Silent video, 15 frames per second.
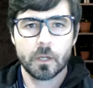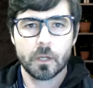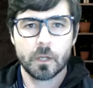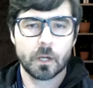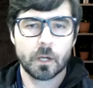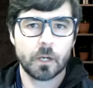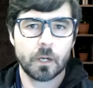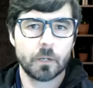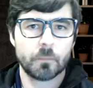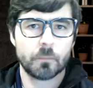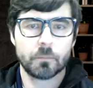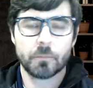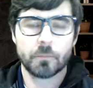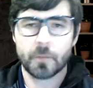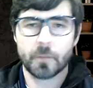
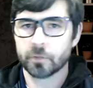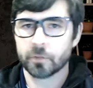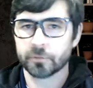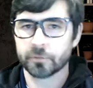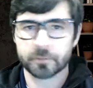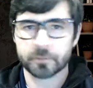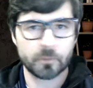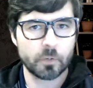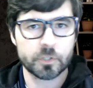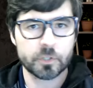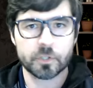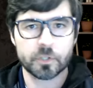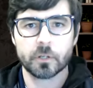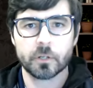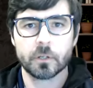My brother's a civil
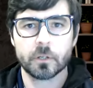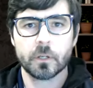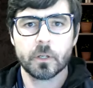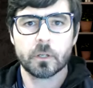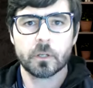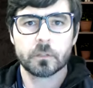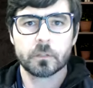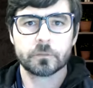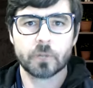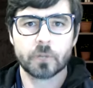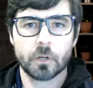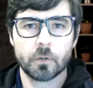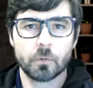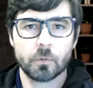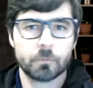engineer.
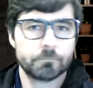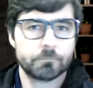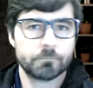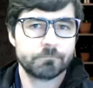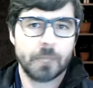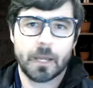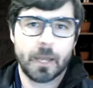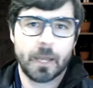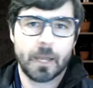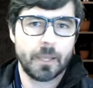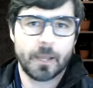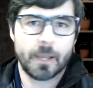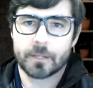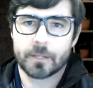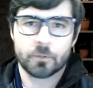So,
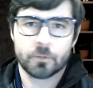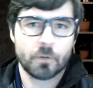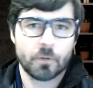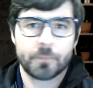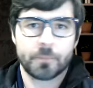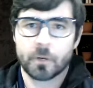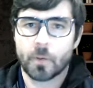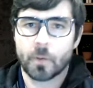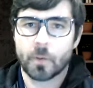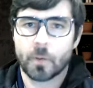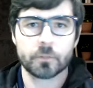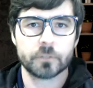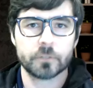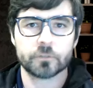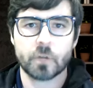I grew up
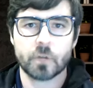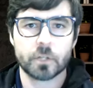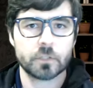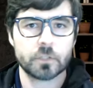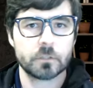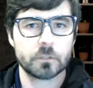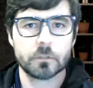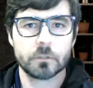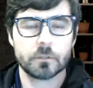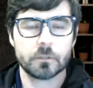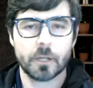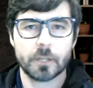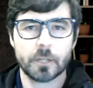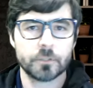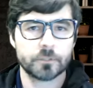around construction.
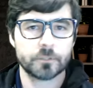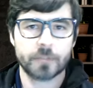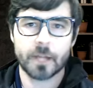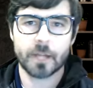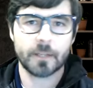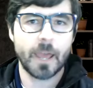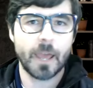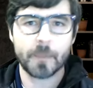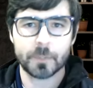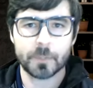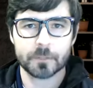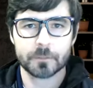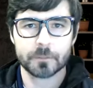It just kind of happened.